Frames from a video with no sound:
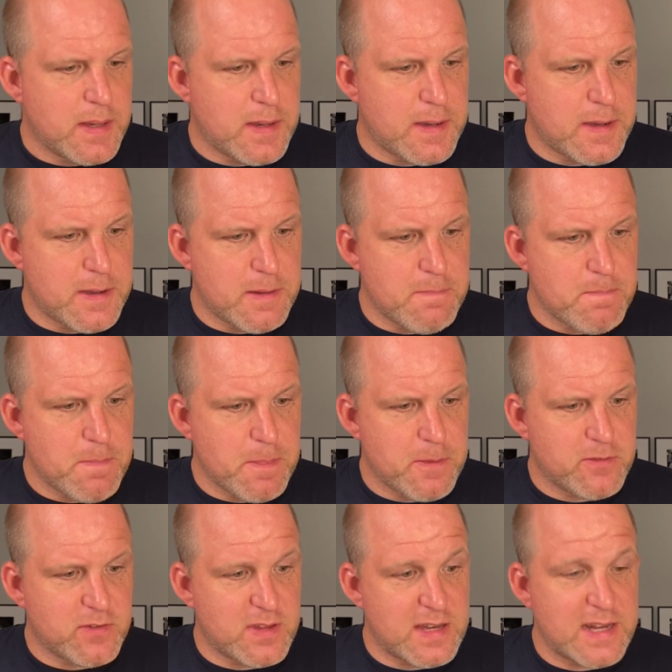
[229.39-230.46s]
So
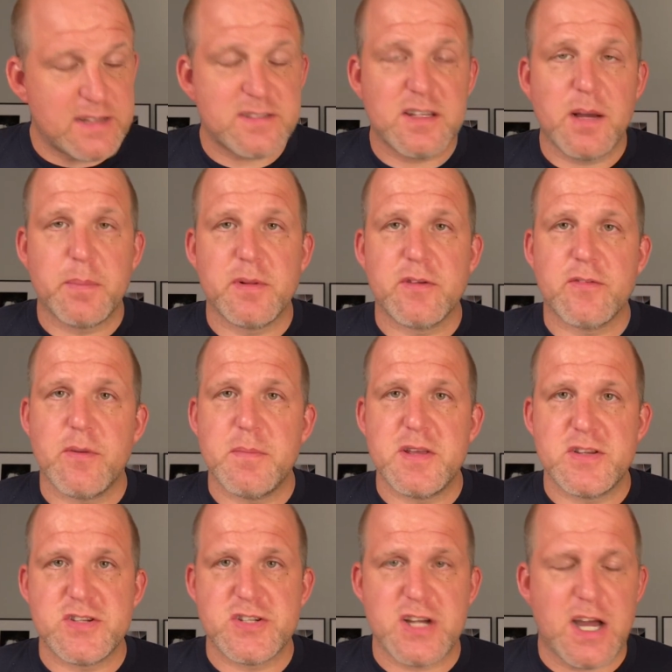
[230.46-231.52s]
the next couple are from
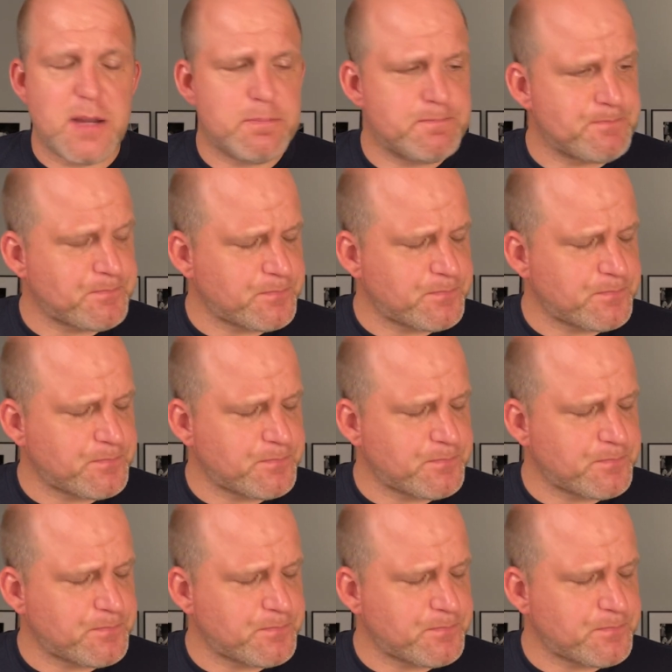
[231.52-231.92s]
his shop.